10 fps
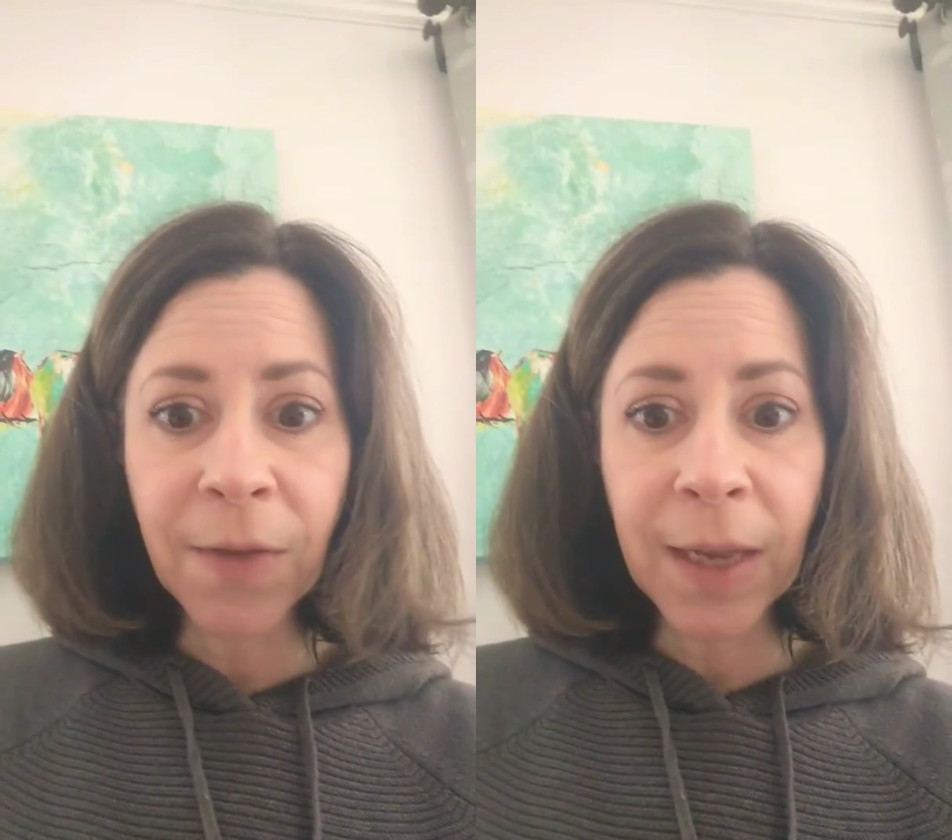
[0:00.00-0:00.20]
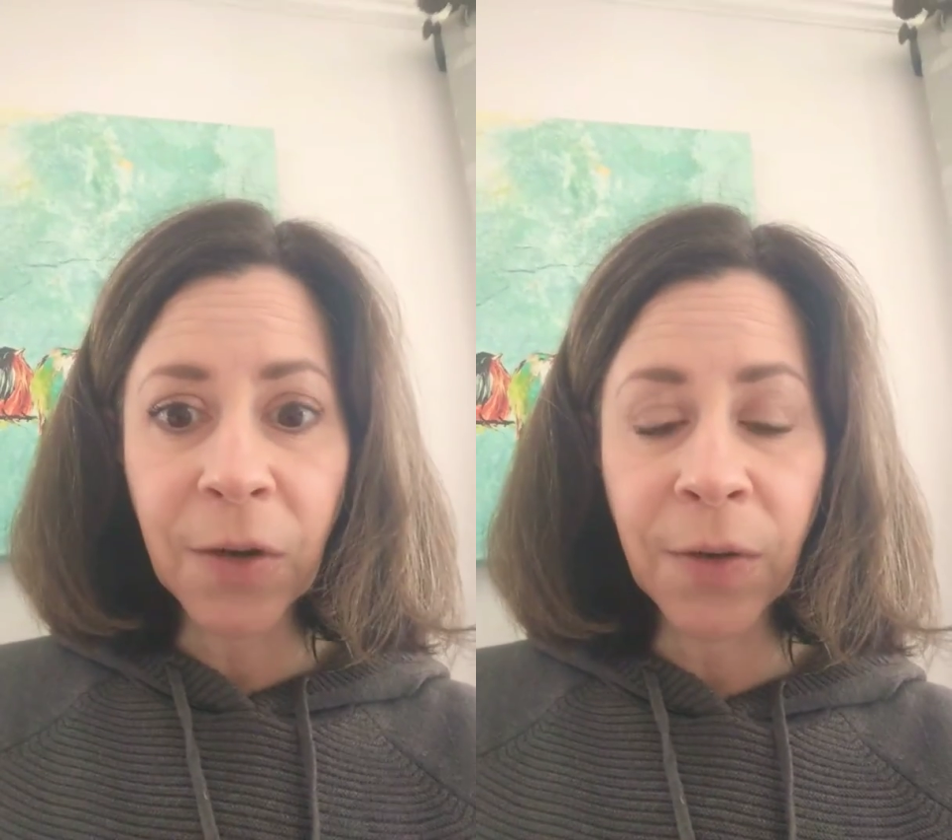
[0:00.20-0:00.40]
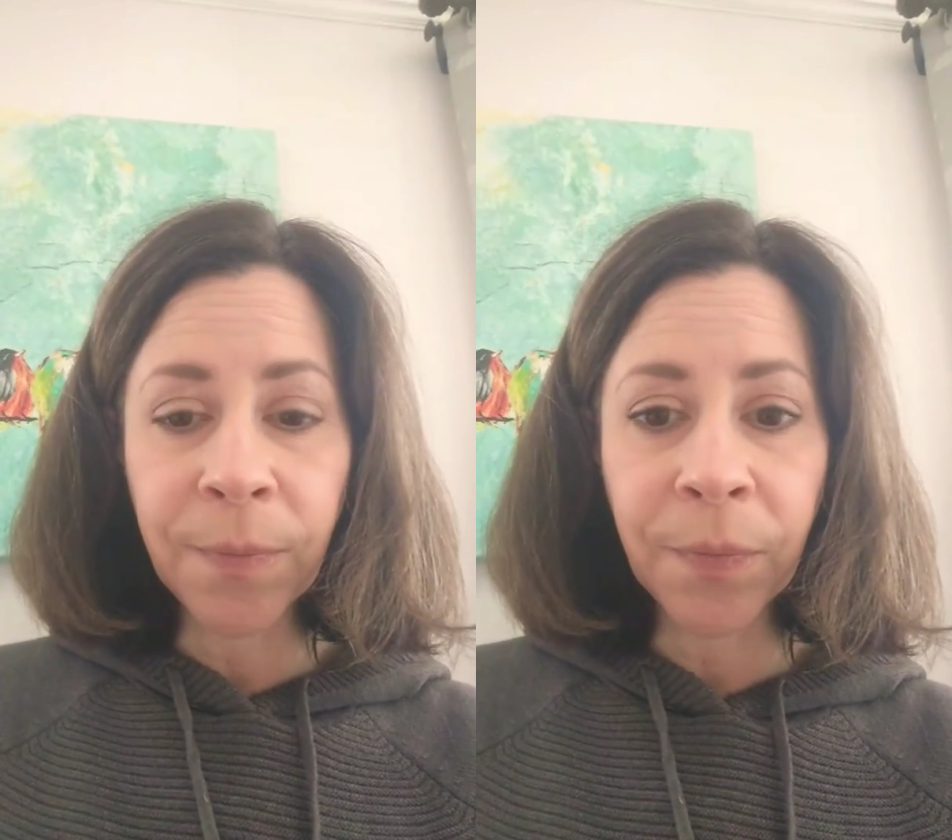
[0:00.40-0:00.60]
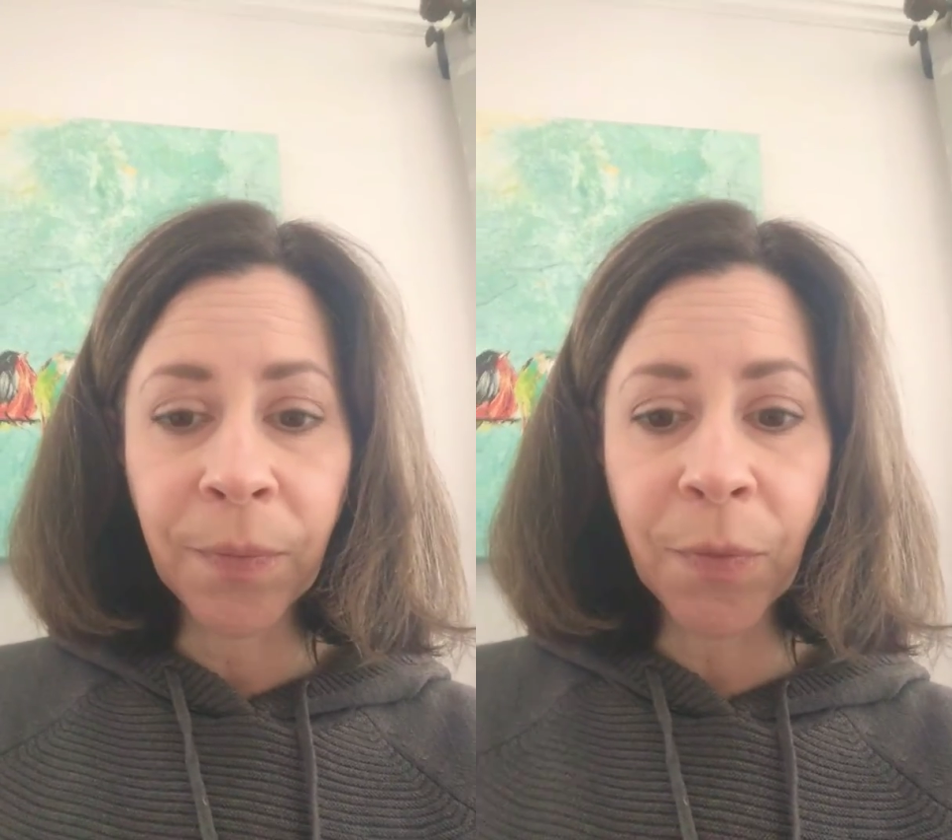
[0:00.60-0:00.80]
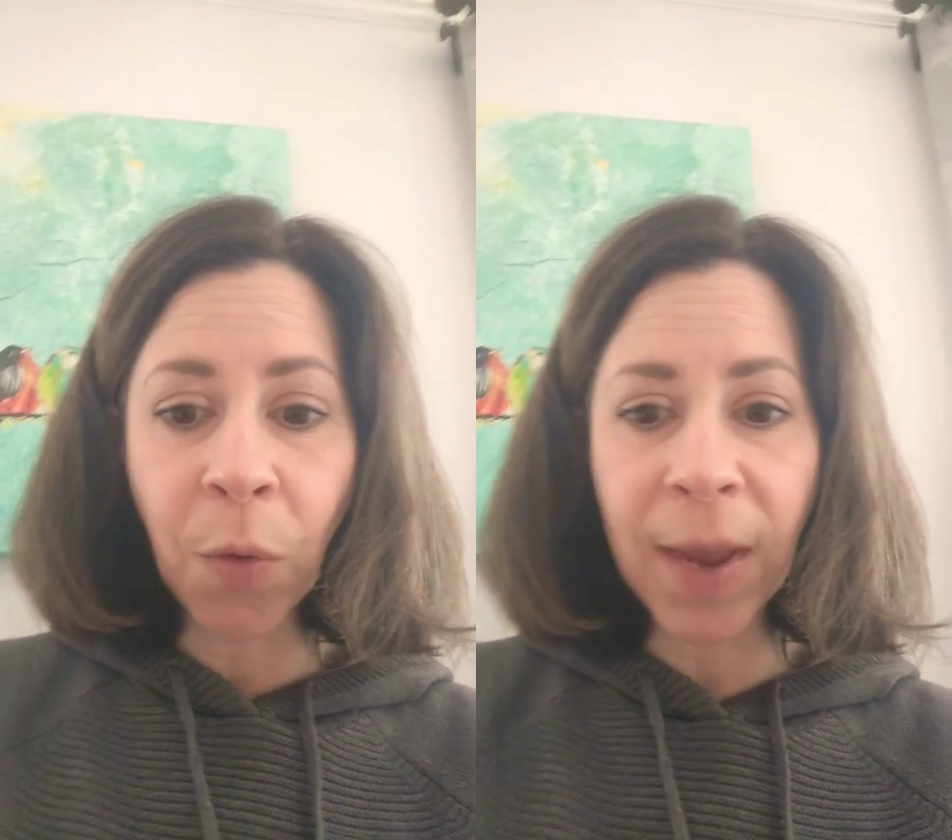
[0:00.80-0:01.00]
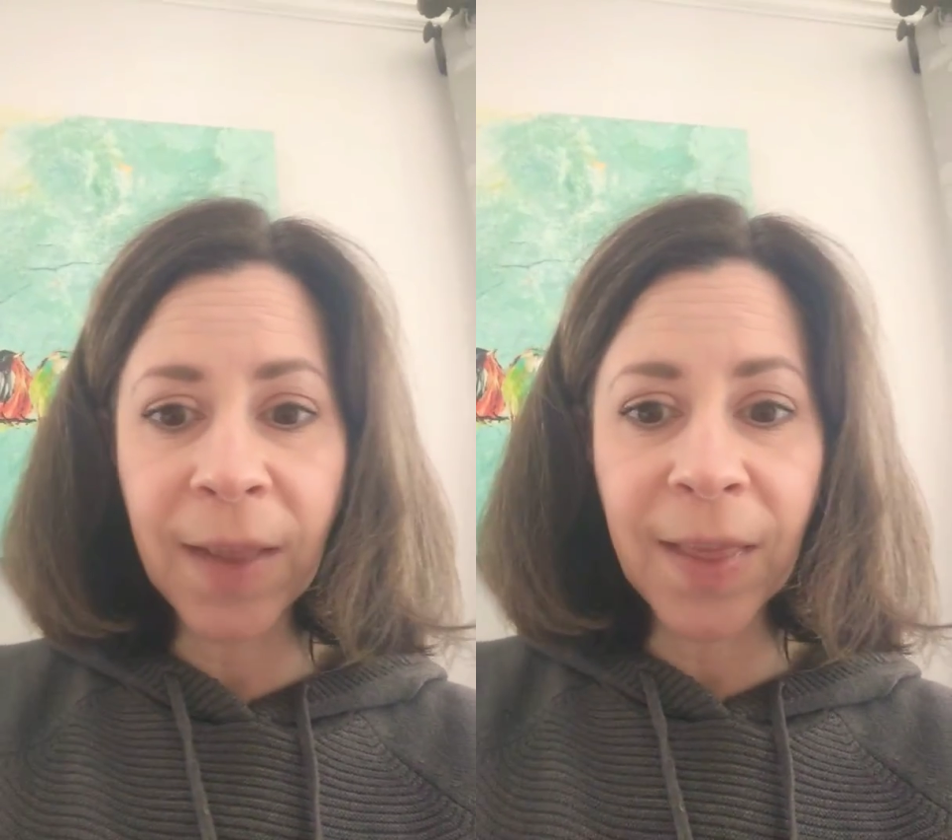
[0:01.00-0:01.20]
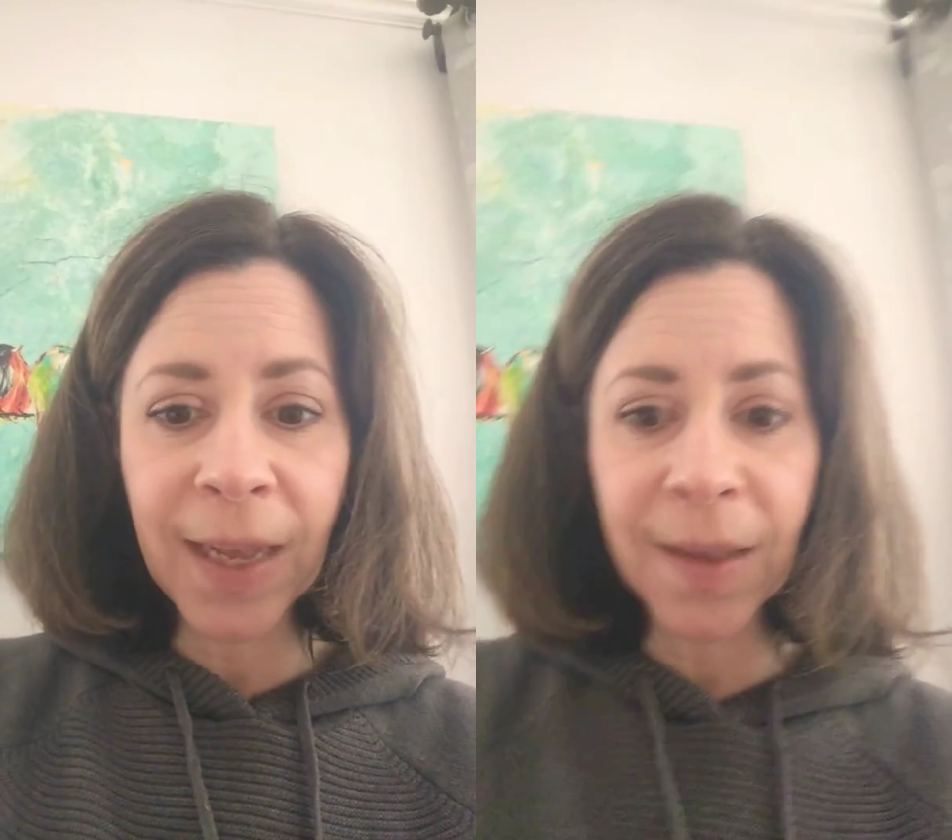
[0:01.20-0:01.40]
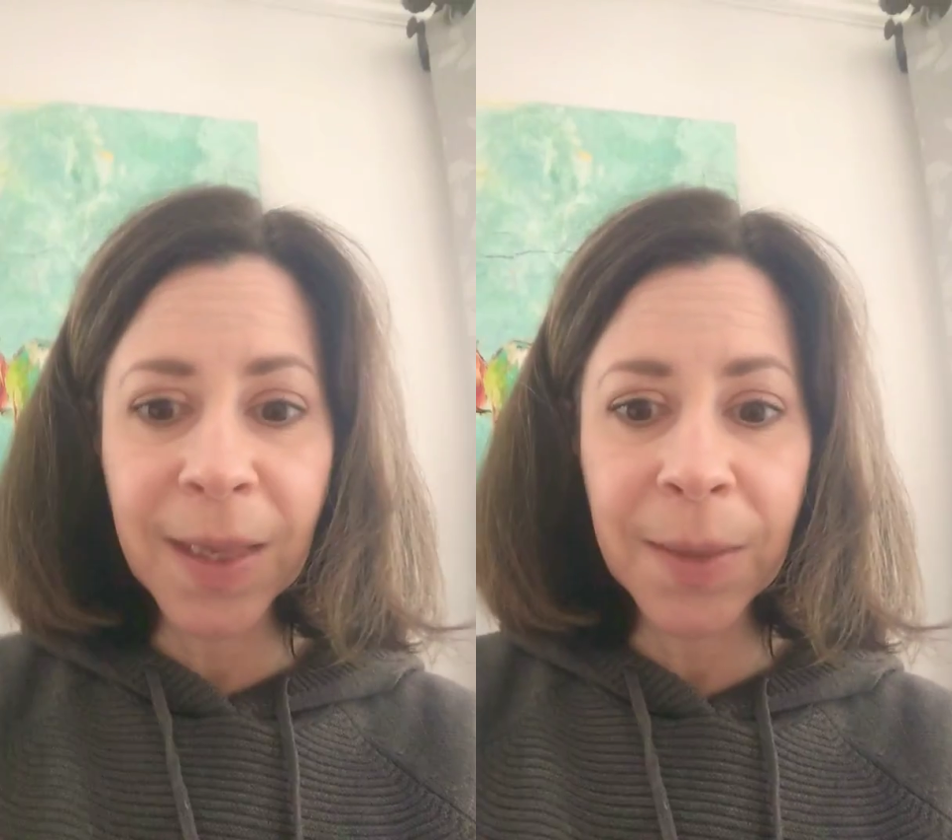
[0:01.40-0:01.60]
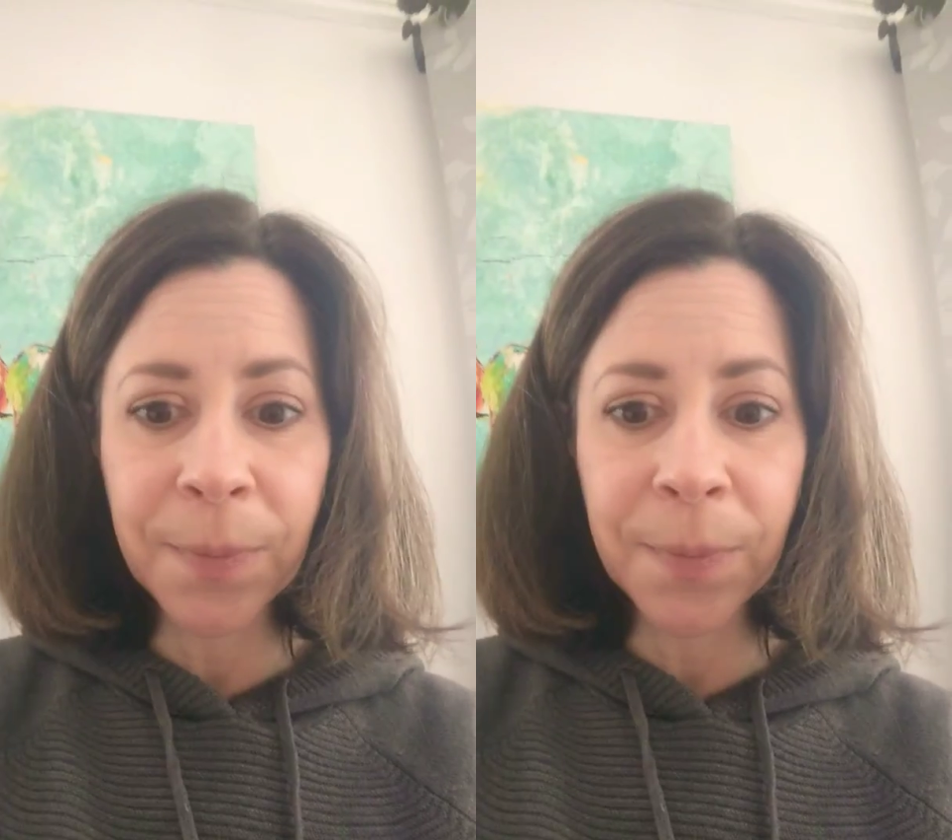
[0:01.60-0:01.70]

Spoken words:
it. Okay, thanks.